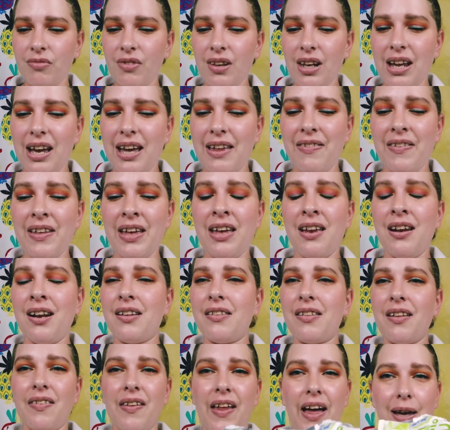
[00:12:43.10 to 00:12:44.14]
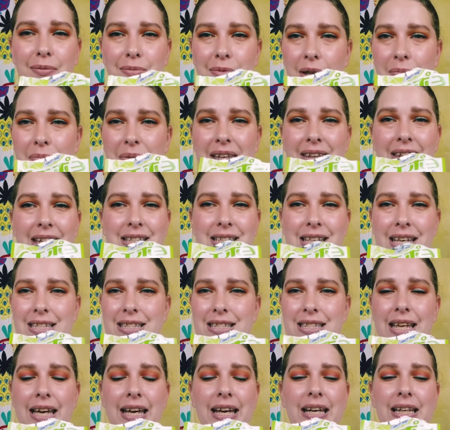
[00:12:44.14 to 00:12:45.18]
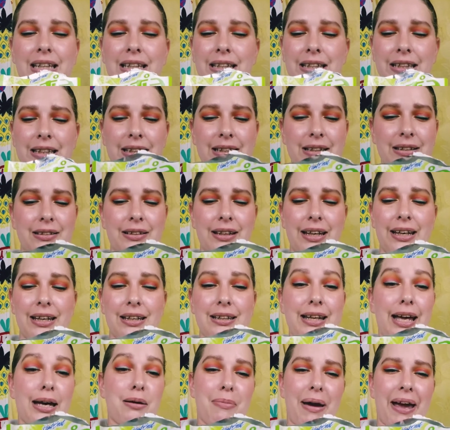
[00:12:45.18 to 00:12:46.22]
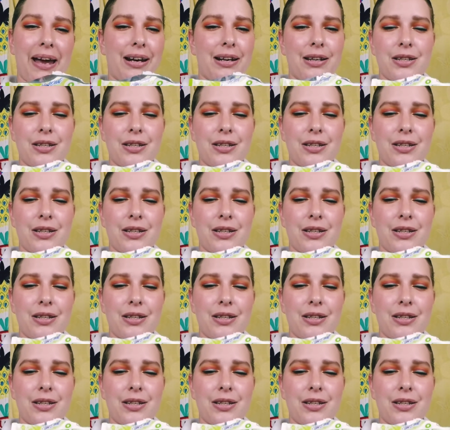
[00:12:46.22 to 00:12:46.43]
And then the lime gummy, they taste like limeade.